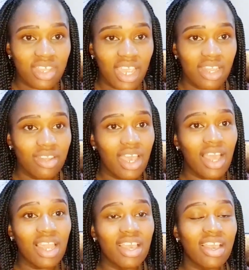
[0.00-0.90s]

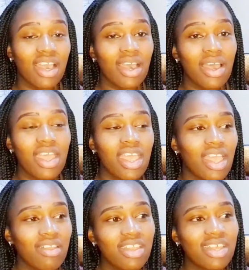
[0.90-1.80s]
Like,
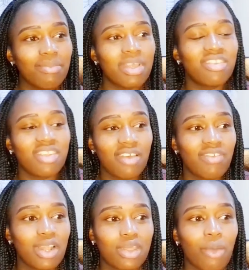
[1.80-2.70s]
anytime I
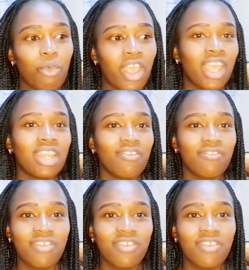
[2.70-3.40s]
travel somewhere and I